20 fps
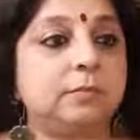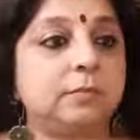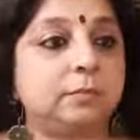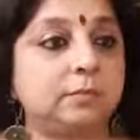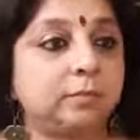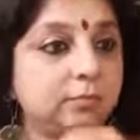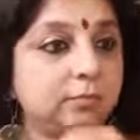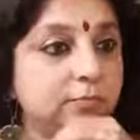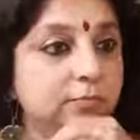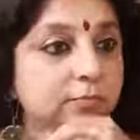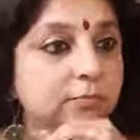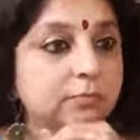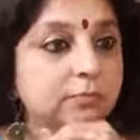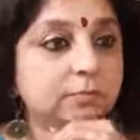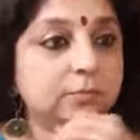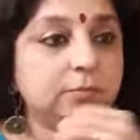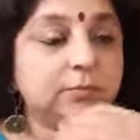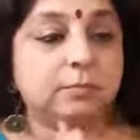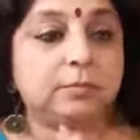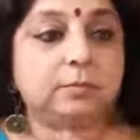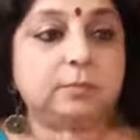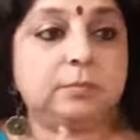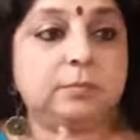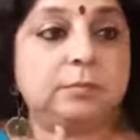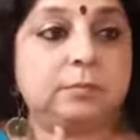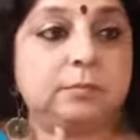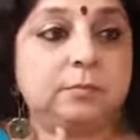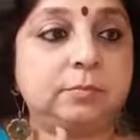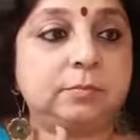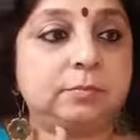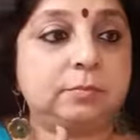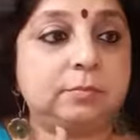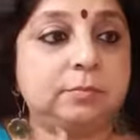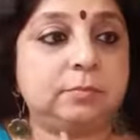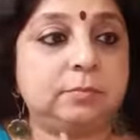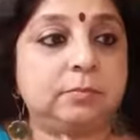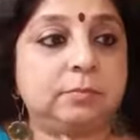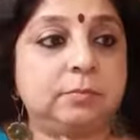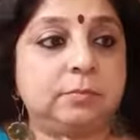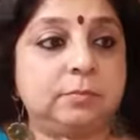
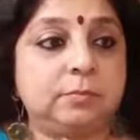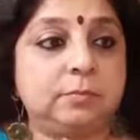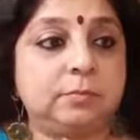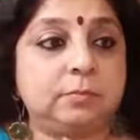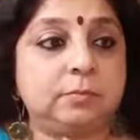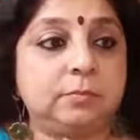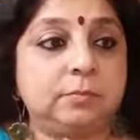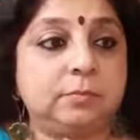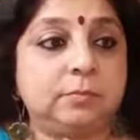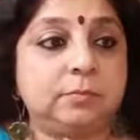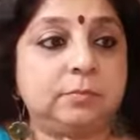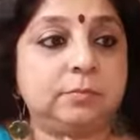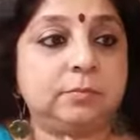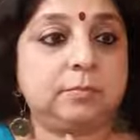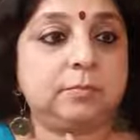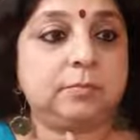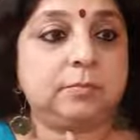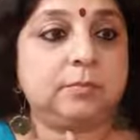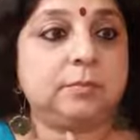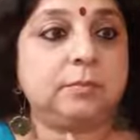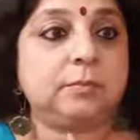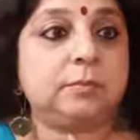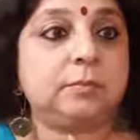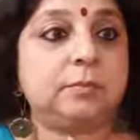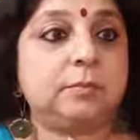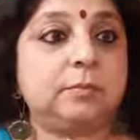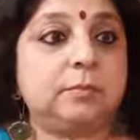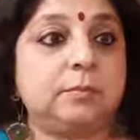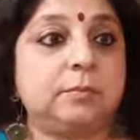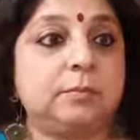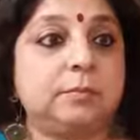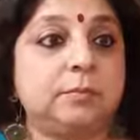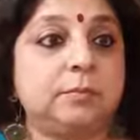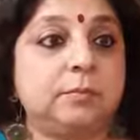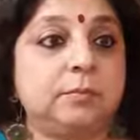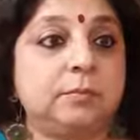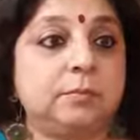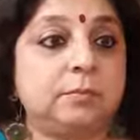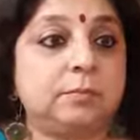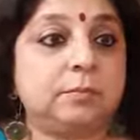
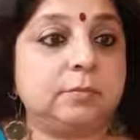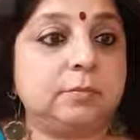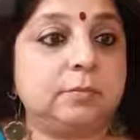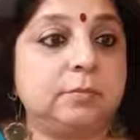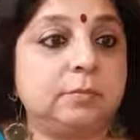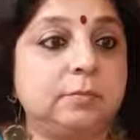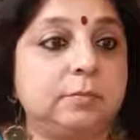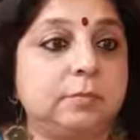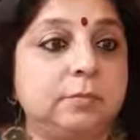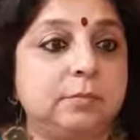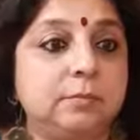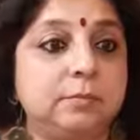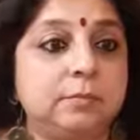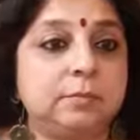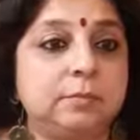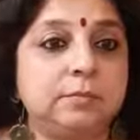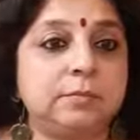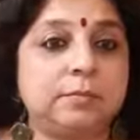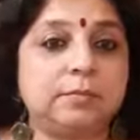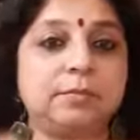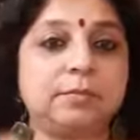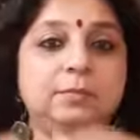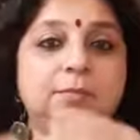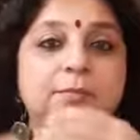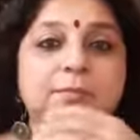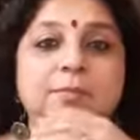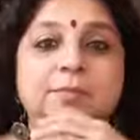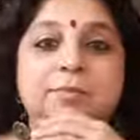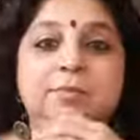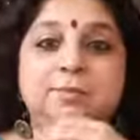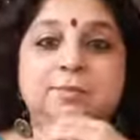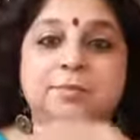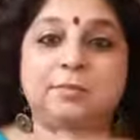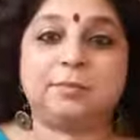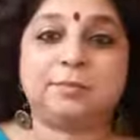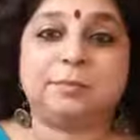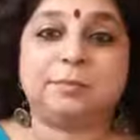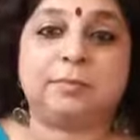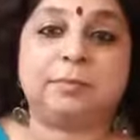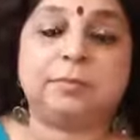
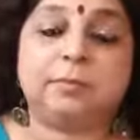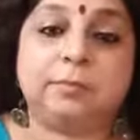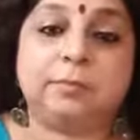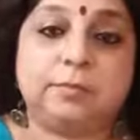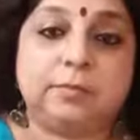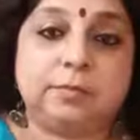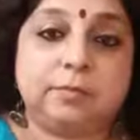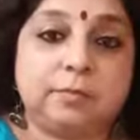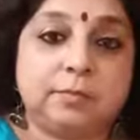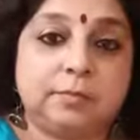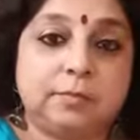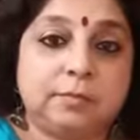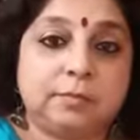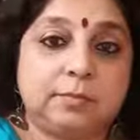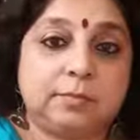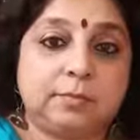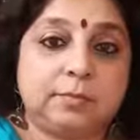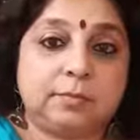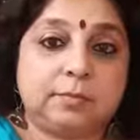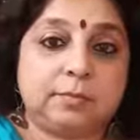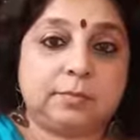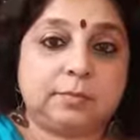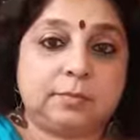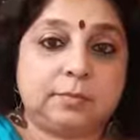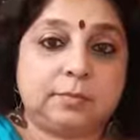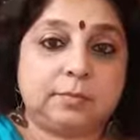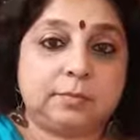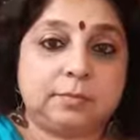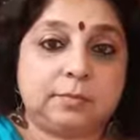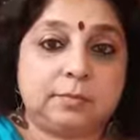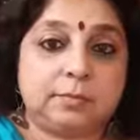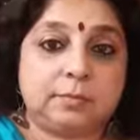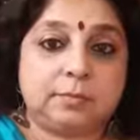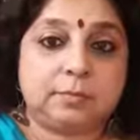(no one is talking)